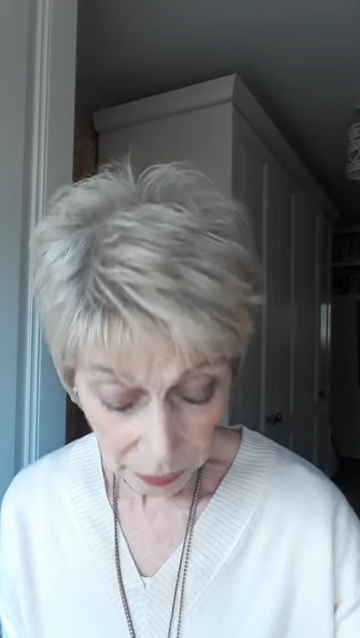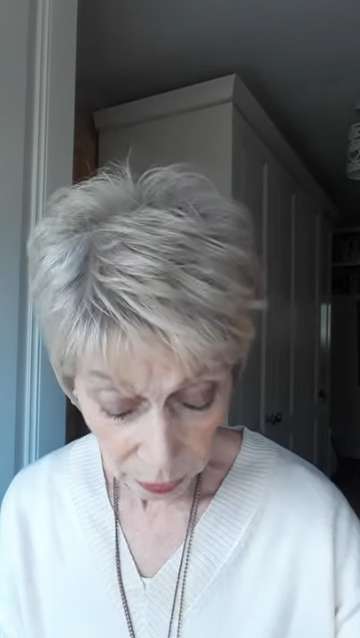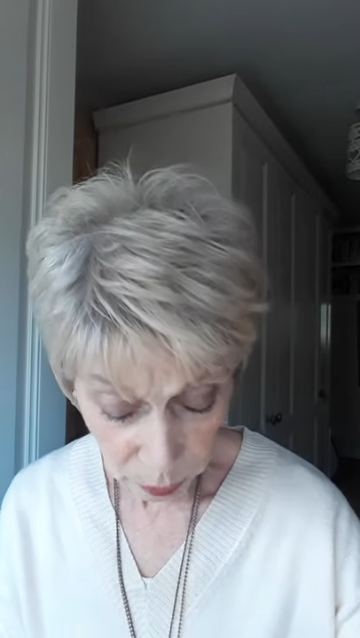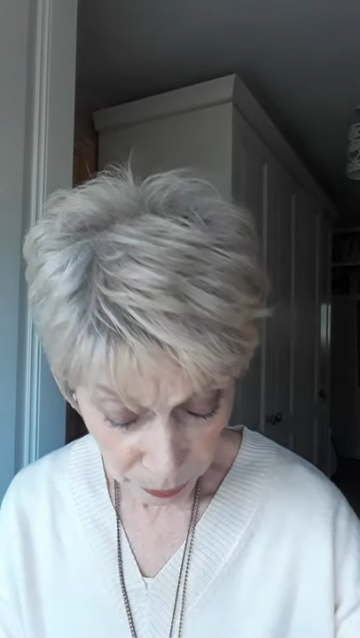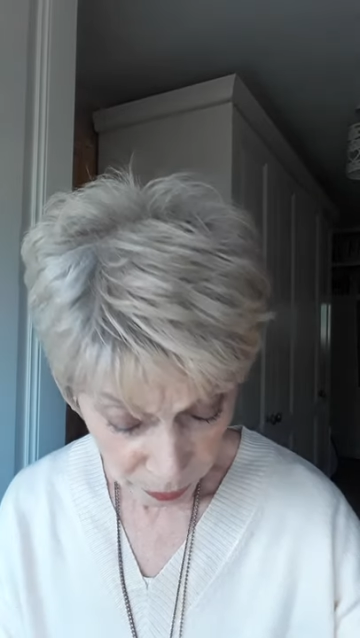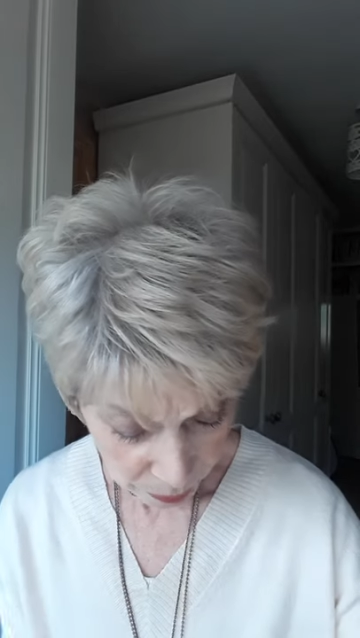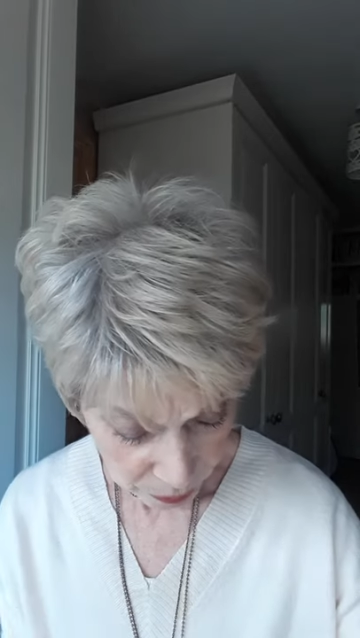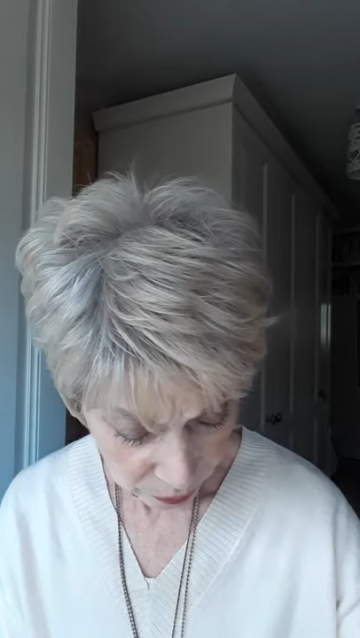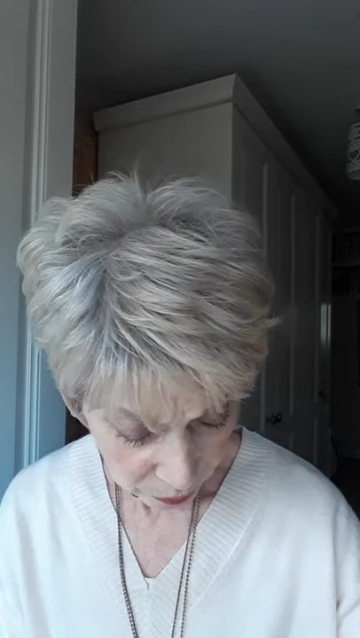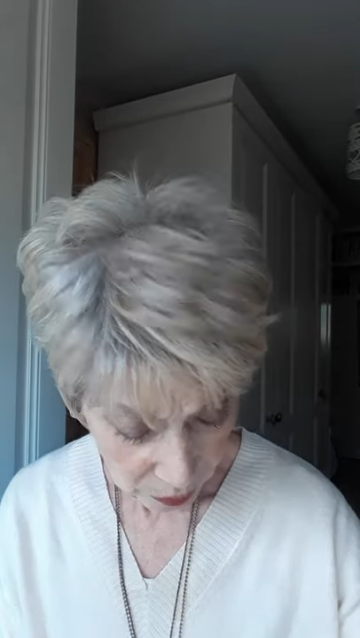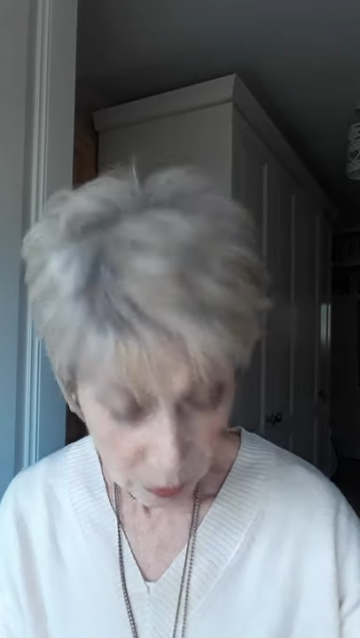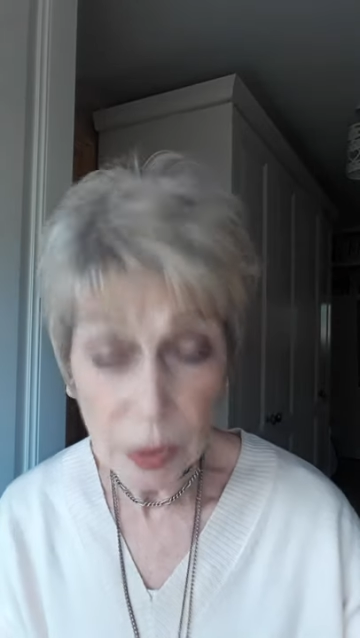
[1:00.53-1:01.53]
The purpose
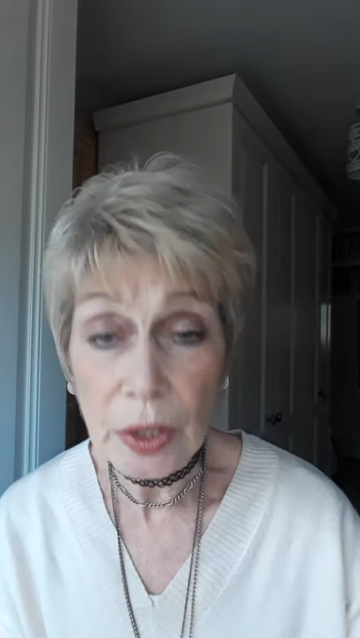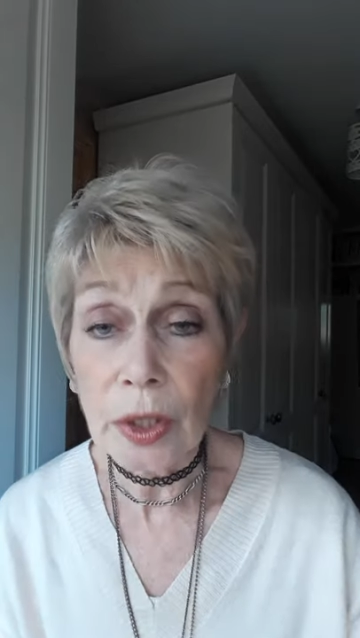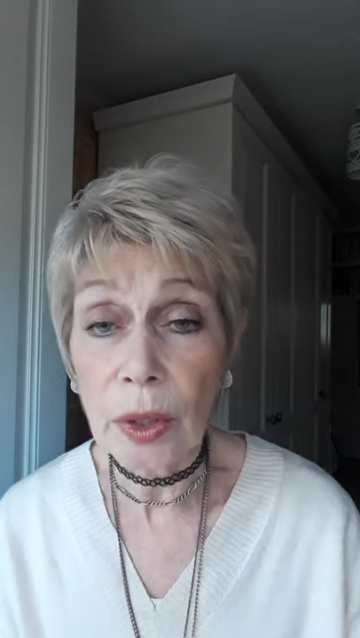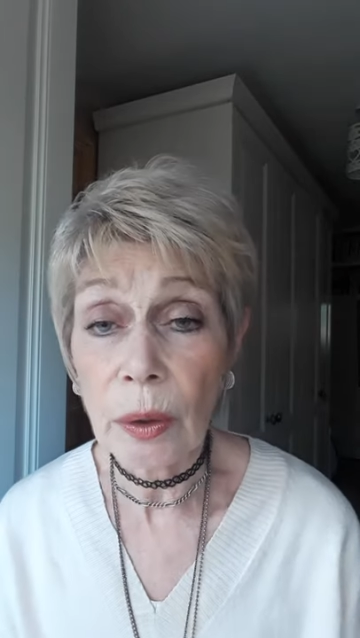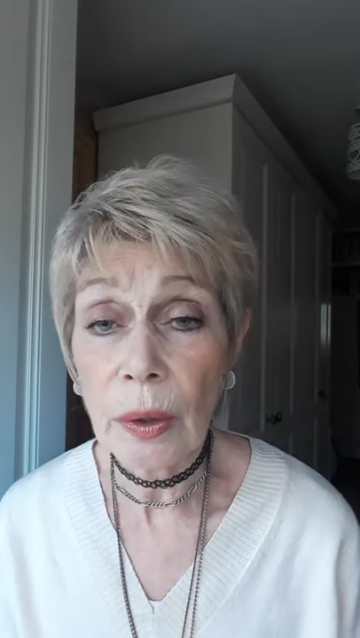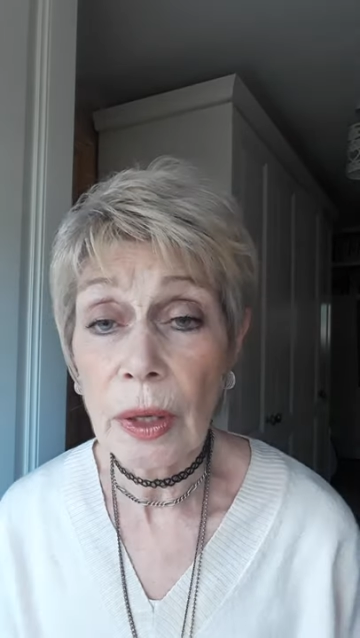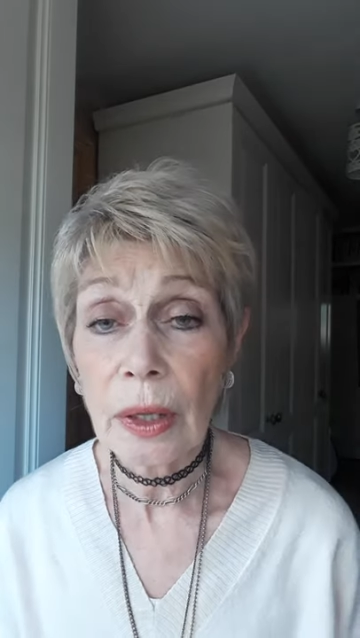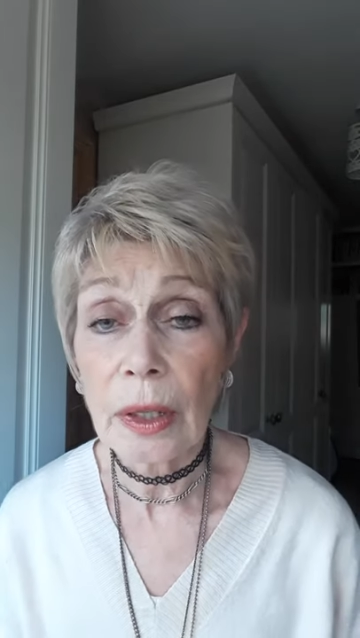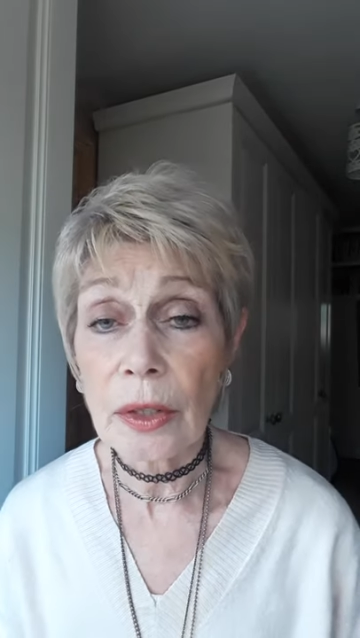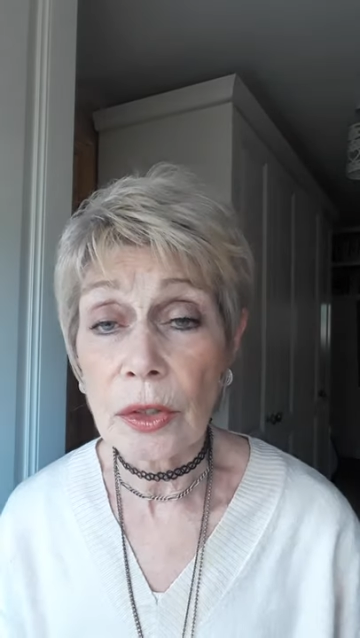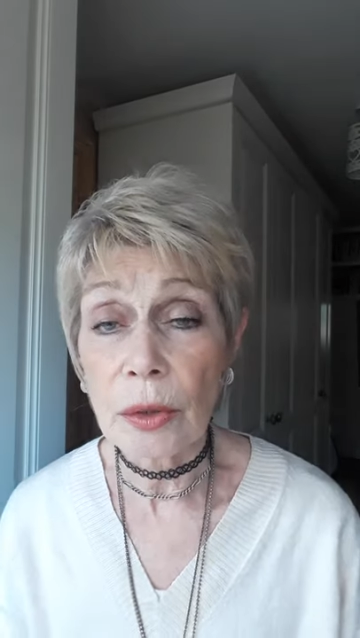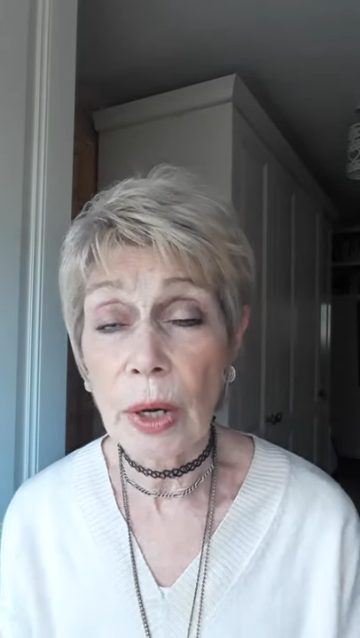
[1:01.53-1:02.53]
of this video
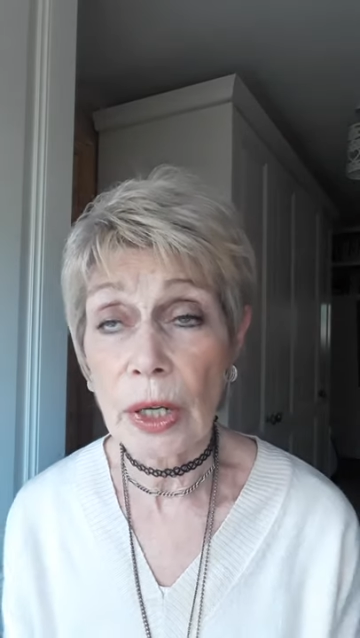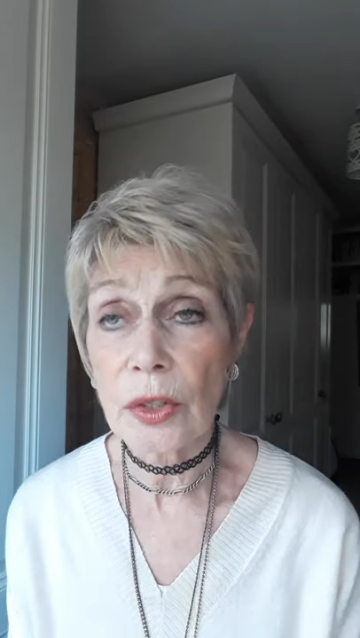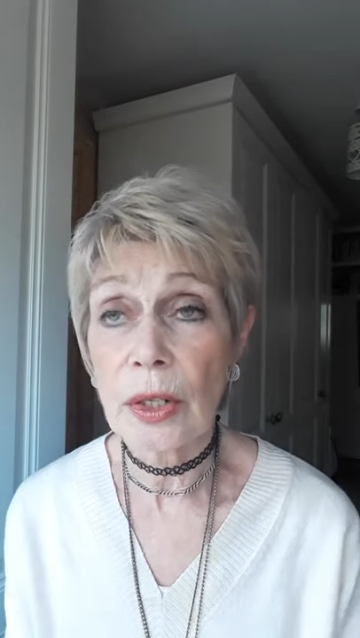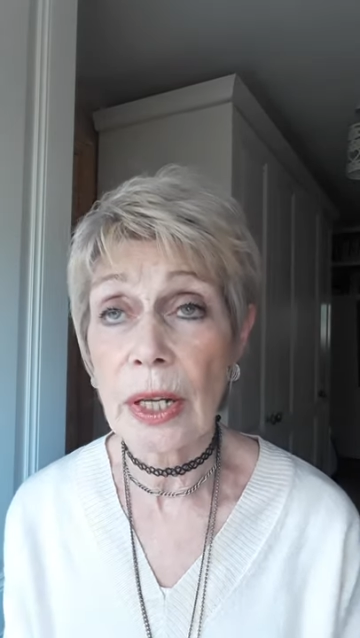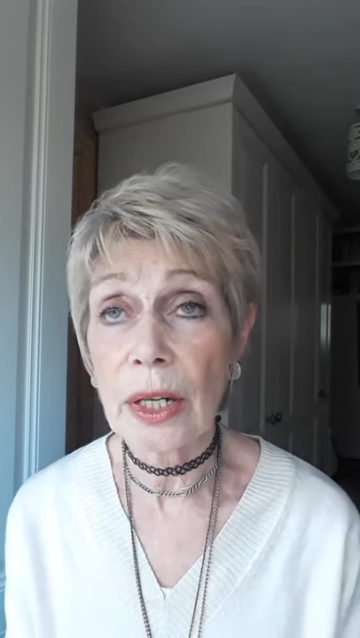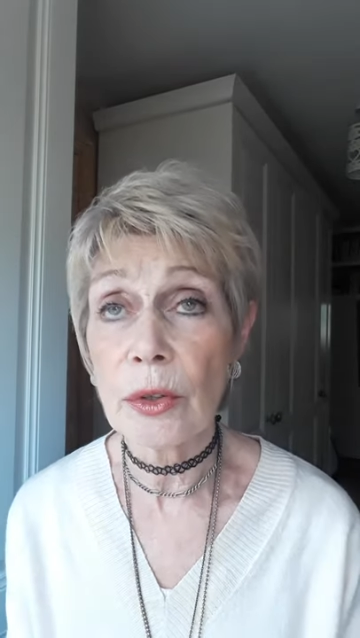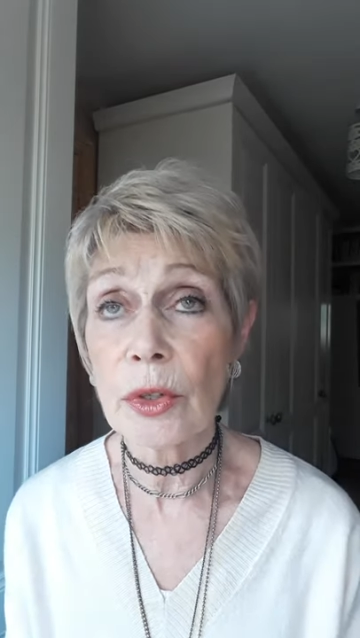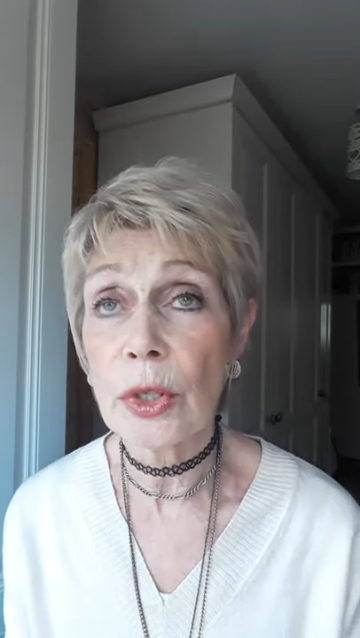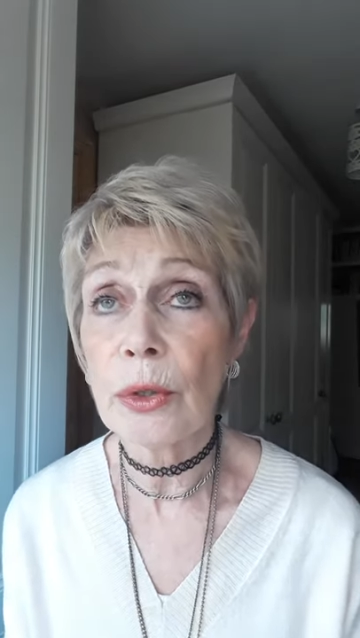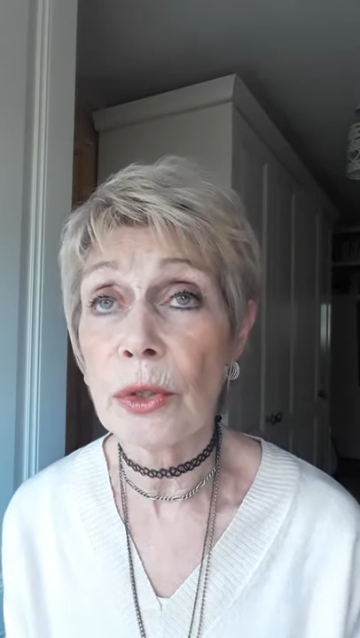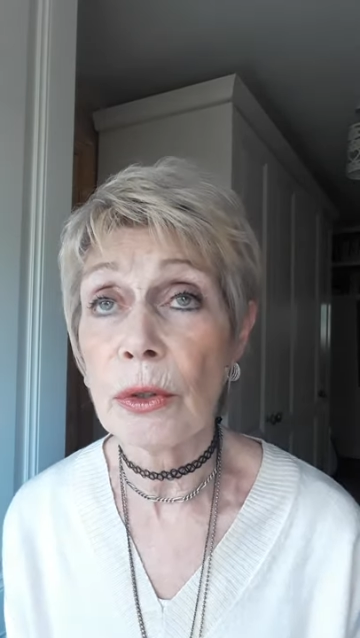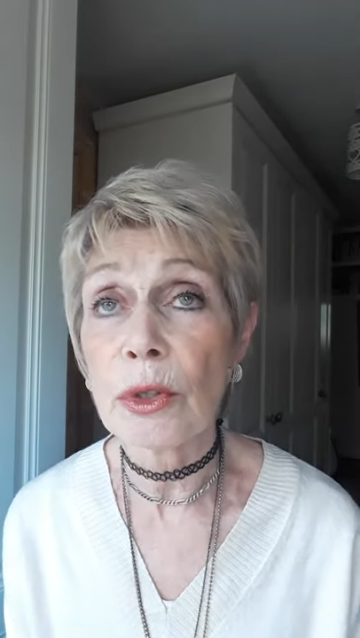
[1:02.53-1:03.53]
is to actually
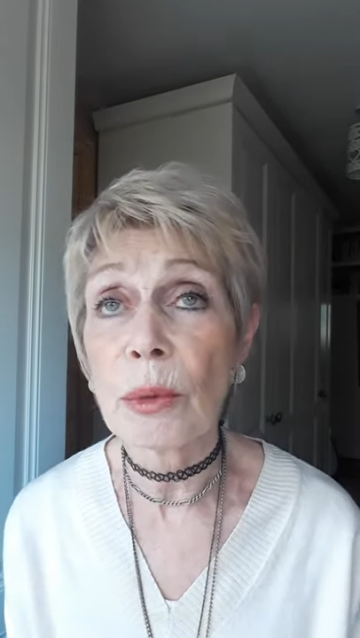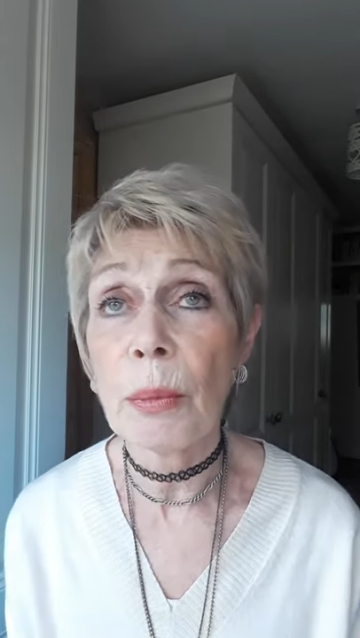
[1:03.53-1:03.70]
introduce you to